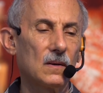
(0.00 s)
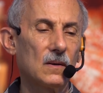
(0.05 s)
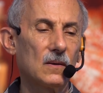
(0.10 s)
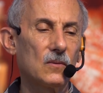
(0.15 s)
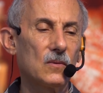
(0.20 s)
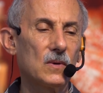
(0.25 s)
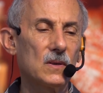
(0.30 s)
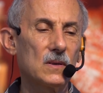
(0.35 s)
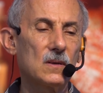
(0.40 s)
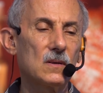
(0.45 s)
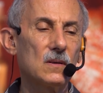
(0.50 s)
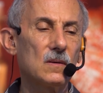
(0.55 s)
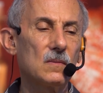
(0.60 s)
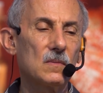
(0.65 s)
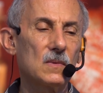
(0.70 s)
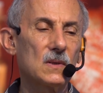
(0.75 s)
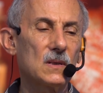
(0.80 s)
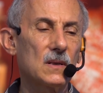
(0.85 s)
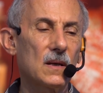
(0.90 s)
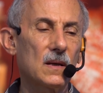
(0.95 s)

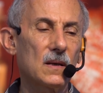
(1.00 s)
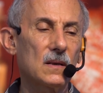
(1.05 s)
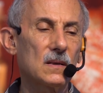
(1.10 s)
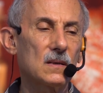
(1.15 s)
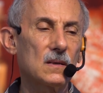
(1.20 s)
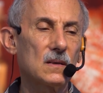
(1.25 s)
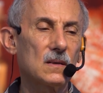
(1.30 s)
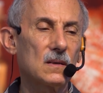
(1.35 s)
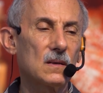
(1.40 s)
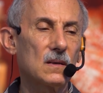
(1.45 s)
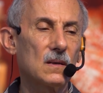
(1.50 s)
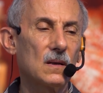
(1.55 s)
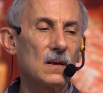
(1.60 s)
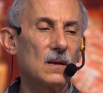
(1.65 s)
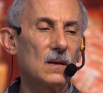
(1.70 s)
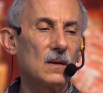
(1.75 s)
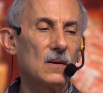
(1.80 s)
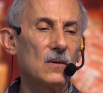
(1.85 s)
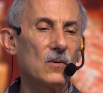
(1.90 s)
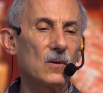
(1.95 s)
Wisdom says
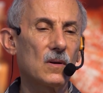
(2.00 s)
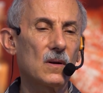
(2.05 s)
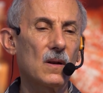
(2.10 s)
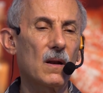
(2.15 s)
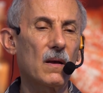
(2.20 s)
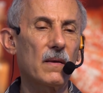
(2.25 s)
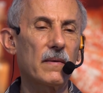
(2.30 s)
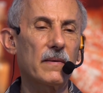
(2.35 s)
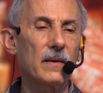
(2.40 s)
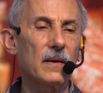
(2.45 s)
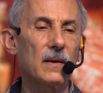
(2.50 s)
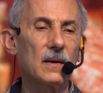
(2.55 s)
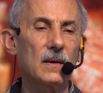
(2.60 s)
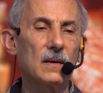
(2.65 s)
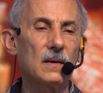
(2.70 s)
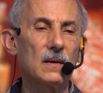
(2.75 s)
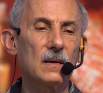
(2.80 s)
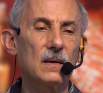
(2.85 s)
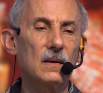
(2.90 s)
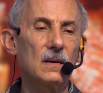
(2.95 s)
you are nothing.